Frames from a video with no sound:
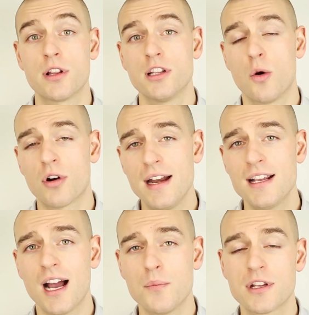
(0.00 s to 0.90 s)
with a lower
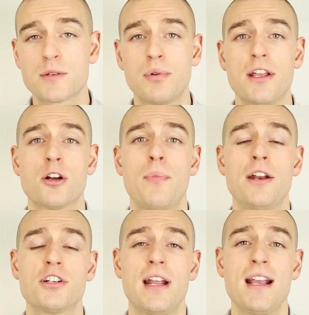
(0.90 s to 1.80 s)
income to split your
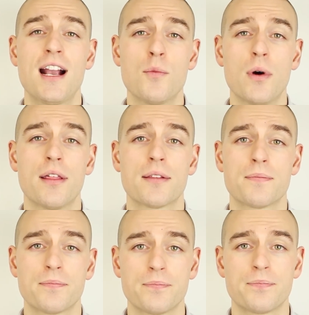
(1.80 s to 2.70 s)
pension income with.
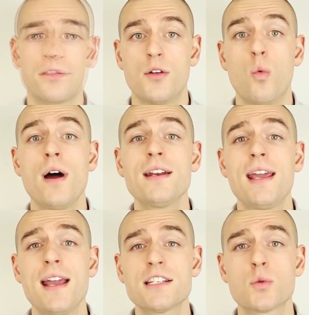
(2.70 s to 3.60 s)
The one
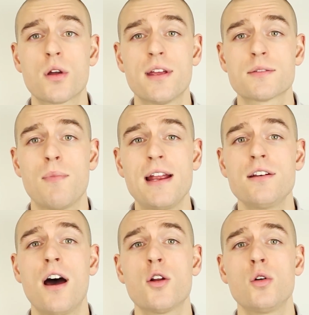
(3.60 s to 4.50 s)
case where this
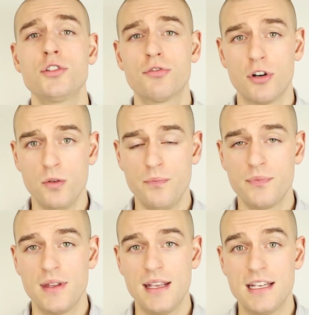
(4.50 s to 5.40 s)
might not hold true
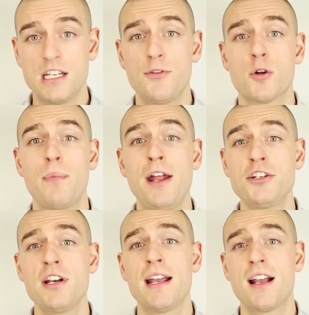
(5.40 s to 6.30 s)
is if your
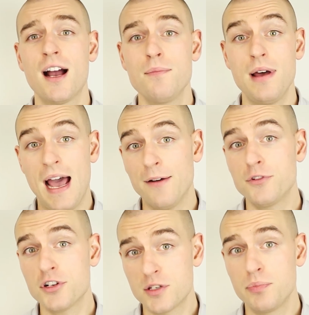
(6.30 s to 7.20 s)
pension income,
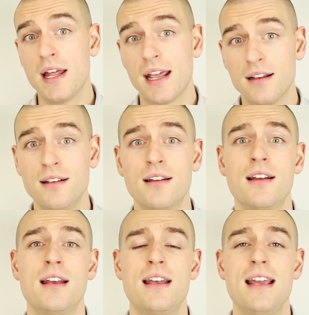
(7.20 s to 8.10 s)
after splitting,
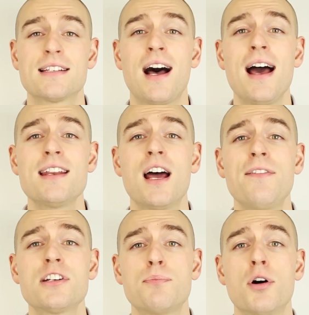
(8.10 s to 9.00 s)
is high
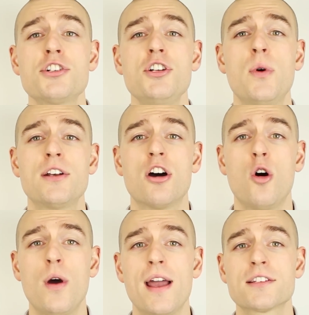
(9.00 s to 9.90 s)
enough to push you into
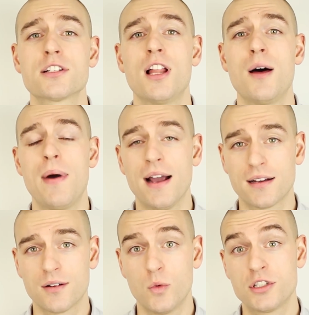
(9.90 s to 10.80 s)
OAS
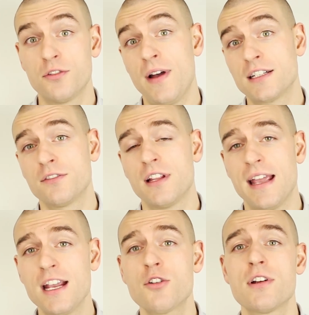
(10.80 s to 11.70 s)
clawback, which
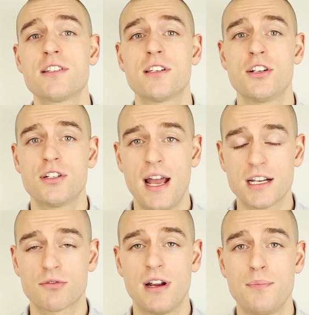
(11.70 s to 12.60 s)
effectively increases your
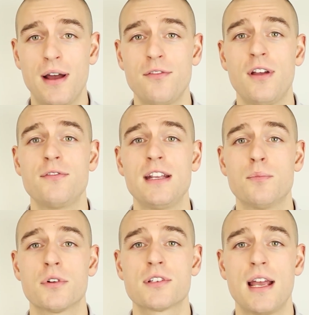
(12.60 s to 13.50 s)
tax rate by
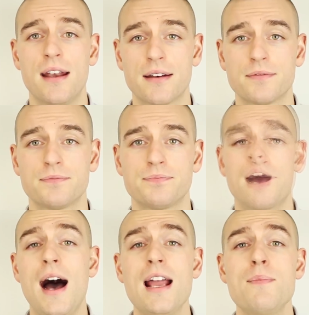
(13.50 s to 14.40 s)
15%.
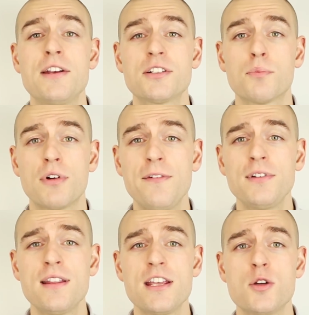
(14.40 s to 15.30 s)
I mentioned
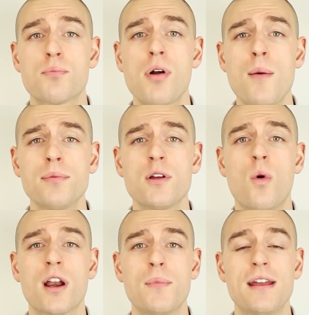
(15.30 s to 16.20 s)
briefly that you probably
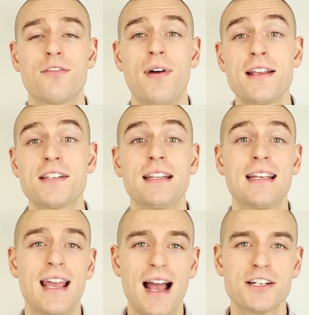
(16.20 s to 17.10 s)
want to be investing
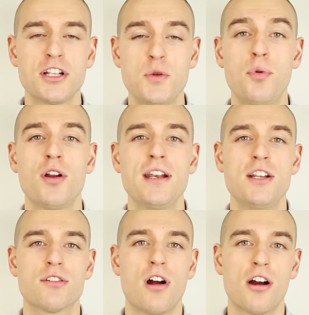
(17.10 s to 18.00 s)
the cash that you put
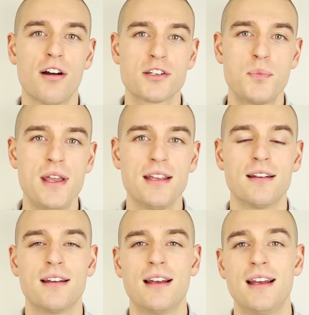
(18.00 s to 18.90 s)
into your
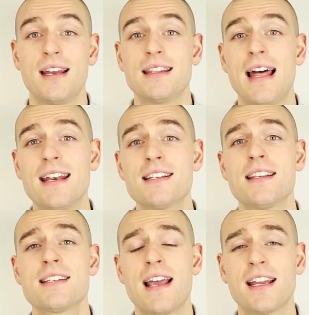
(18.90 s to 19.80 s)
RRSP. That is
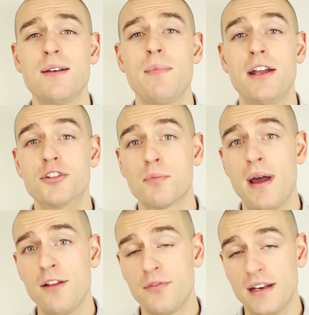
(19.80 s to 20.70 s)
the second major
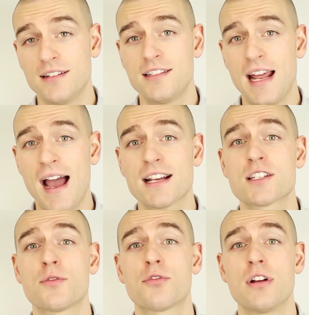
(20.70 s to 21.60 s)
benefit,
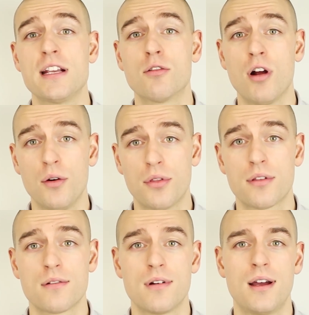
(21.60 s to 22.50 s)
tax-free
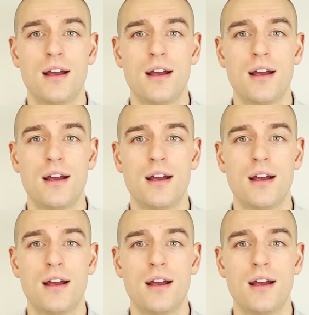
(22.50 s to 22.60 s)
growth.